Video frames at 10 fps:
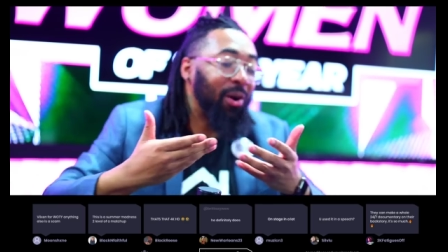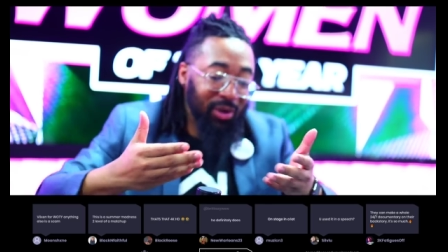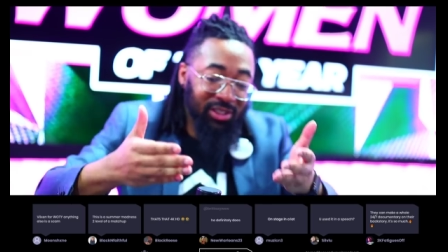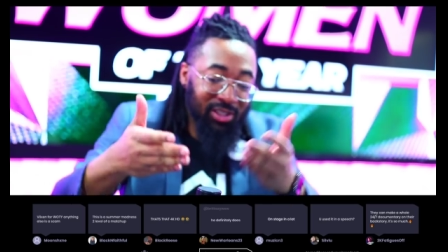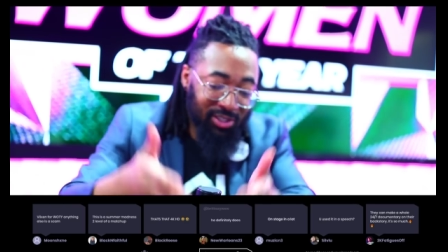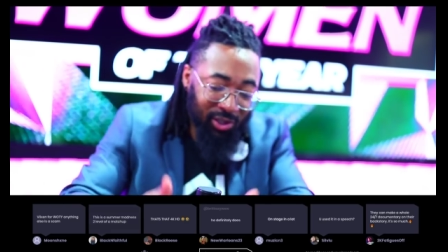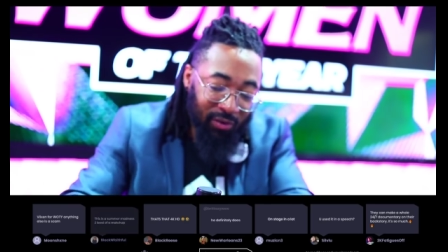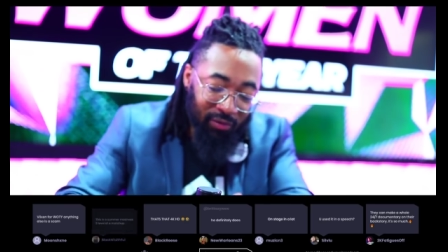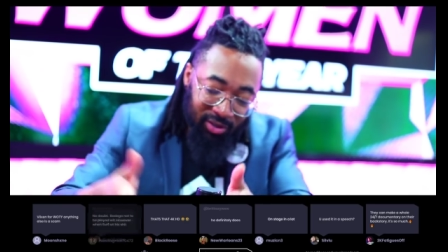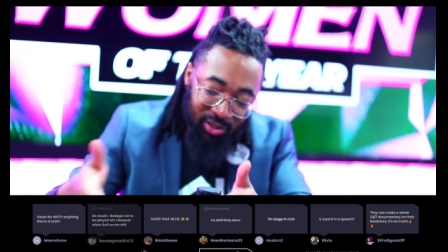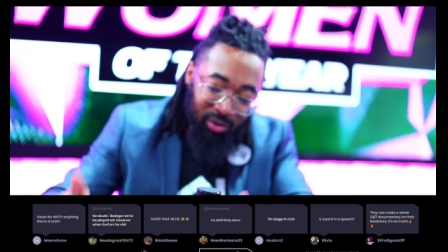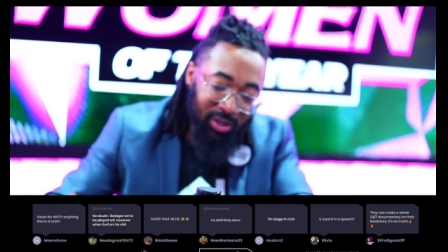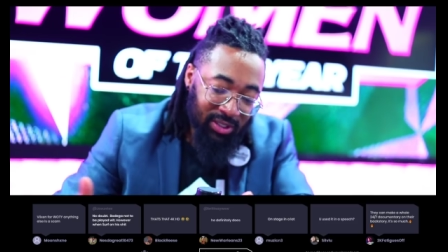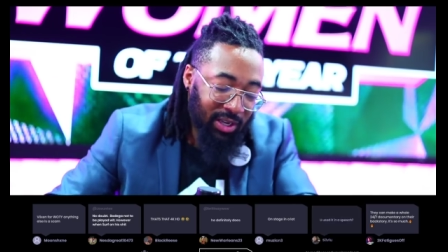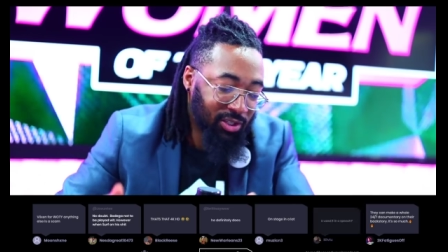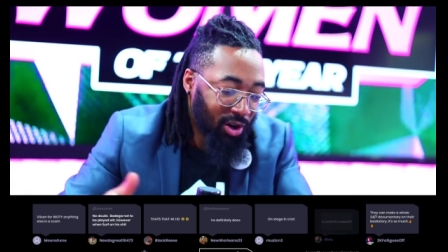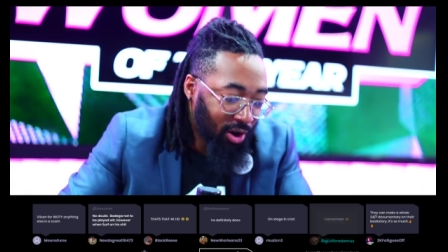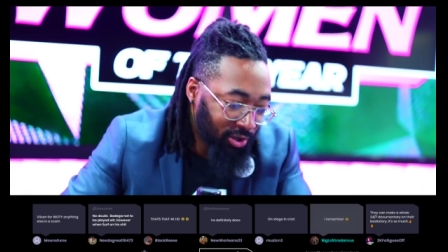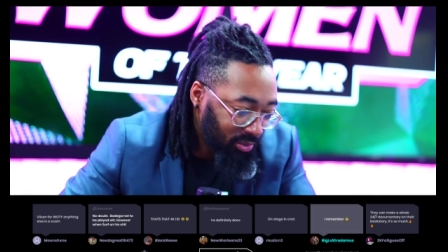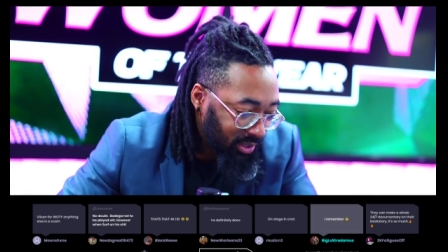which is Surf versus Cortez
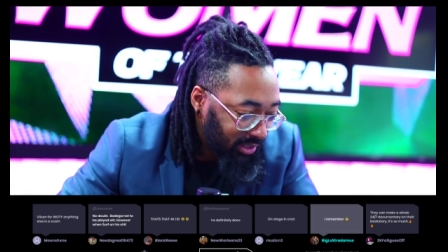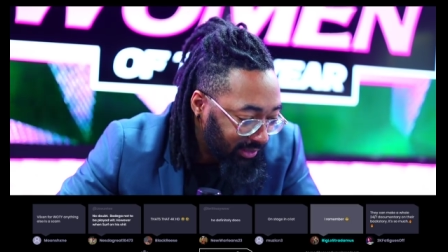arguing.